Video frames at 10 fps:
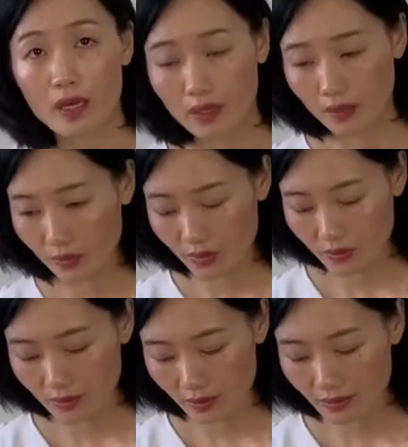uh, it's,
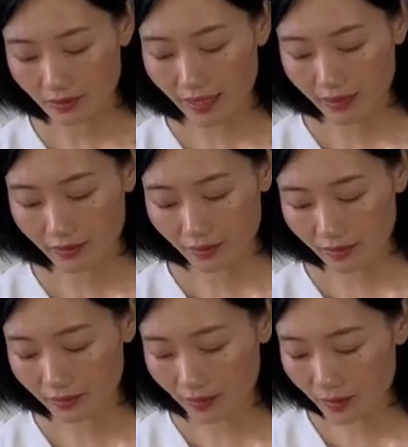it's like
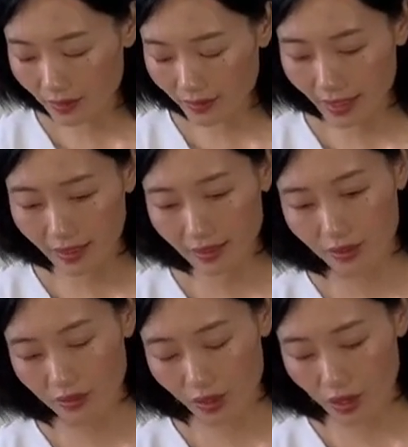the, the, the deck
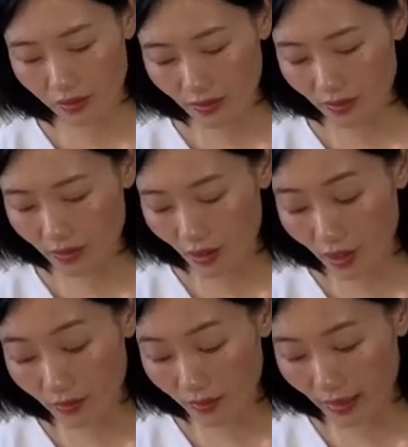is on, is
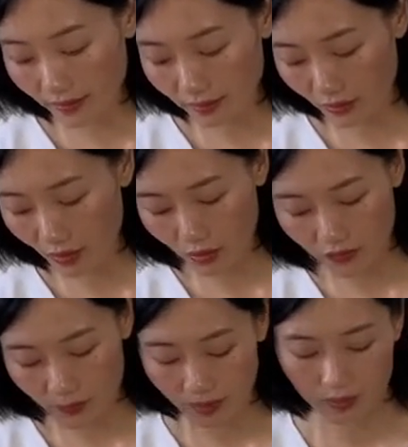on and
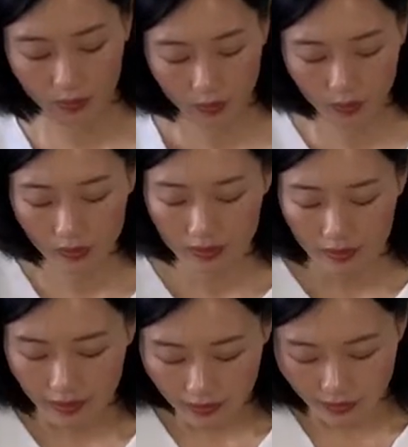off, but you know,
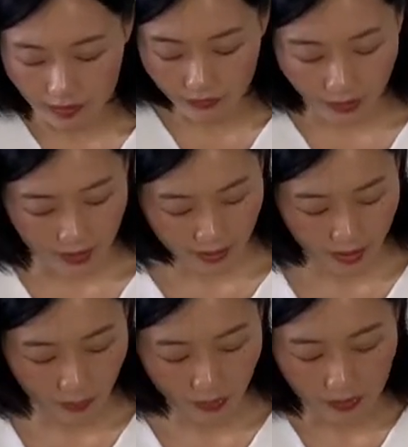it's very
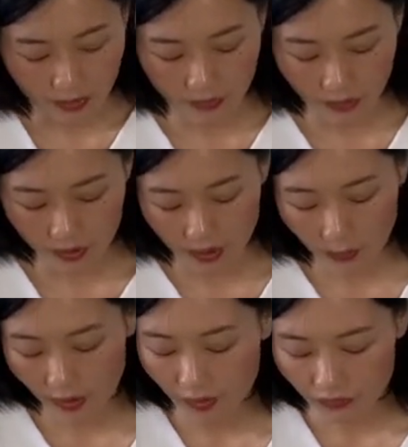stable. It's very
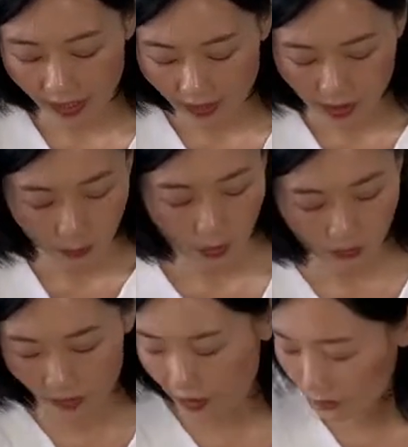stable and flexible
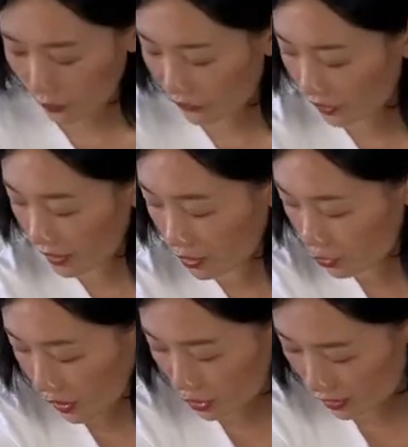for this for this
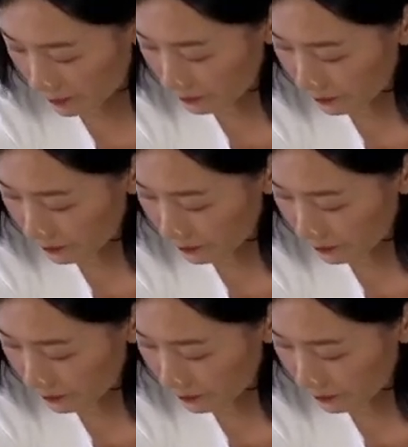structure.